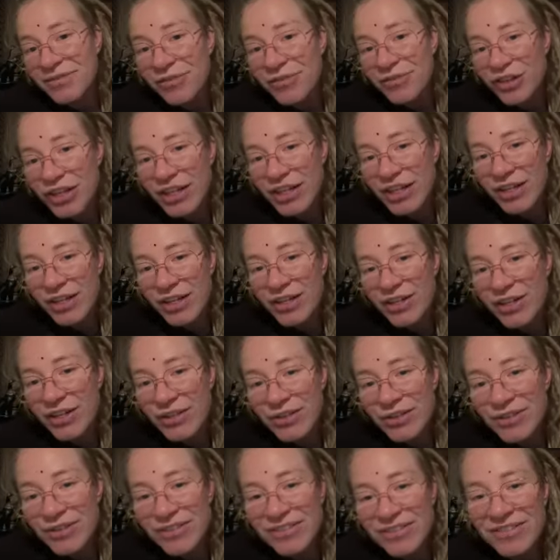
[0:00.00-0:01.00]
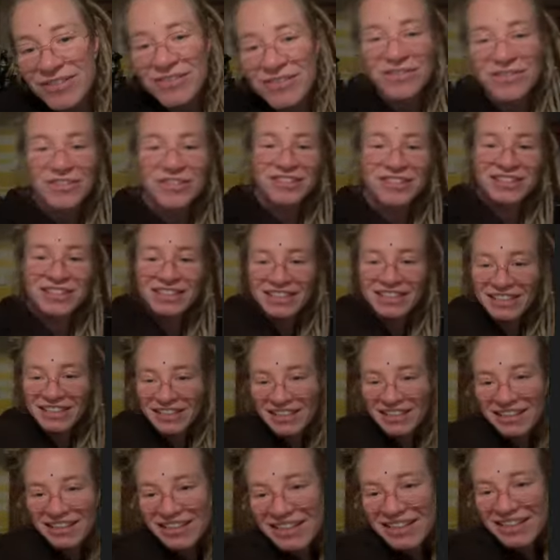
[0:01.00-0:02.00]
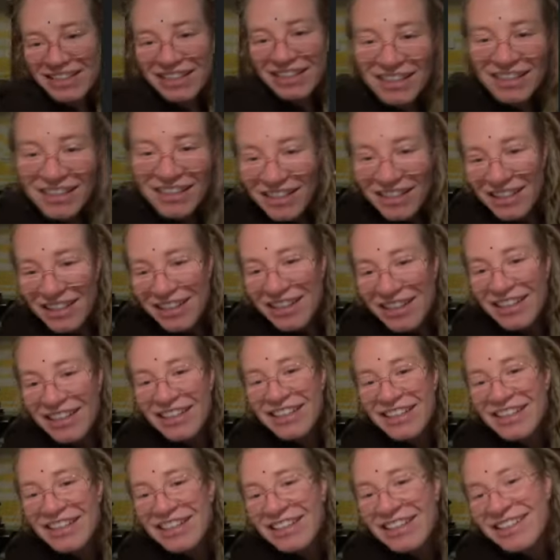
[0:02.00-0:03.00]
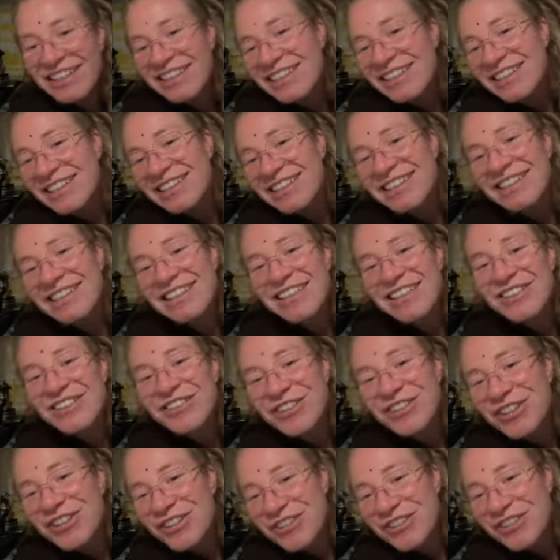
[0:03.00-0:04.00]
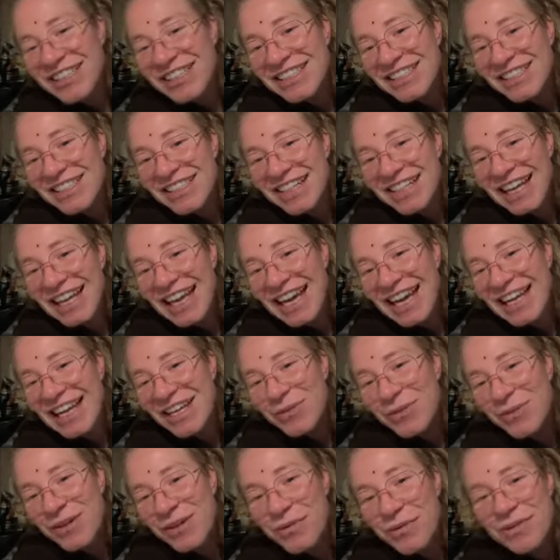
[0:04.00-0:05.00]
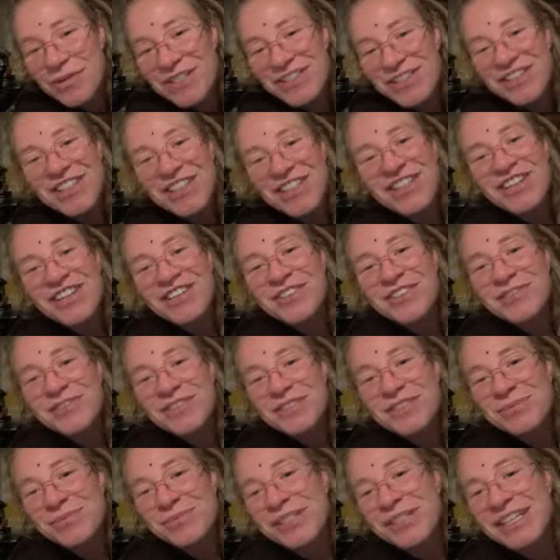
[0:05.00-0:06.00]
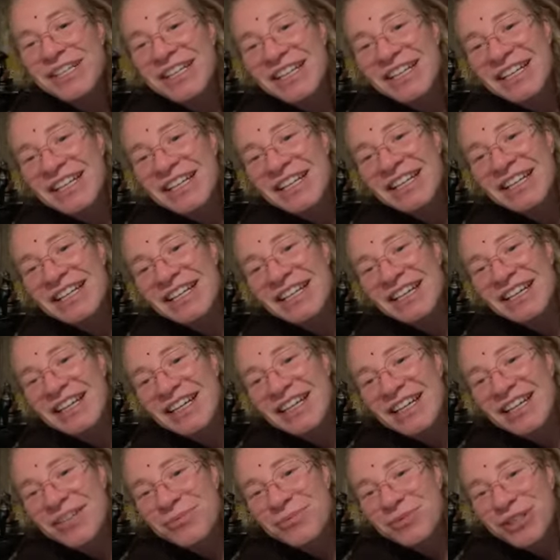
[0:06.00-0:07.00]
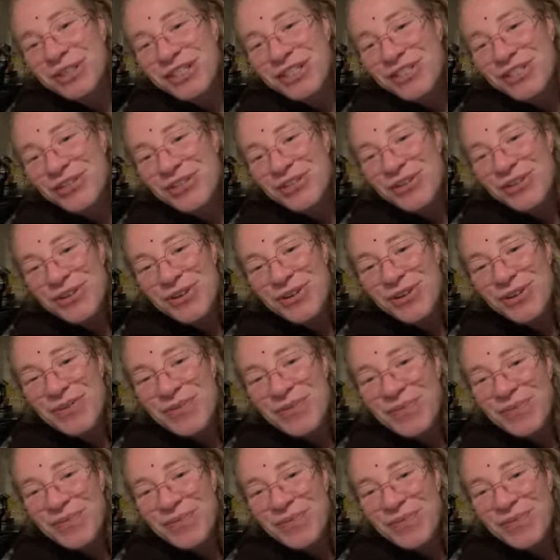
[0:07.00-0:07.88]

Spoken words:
for a girl, for, like, a young little girl that didn't get it, what was going on, it was pretty, pretty strong.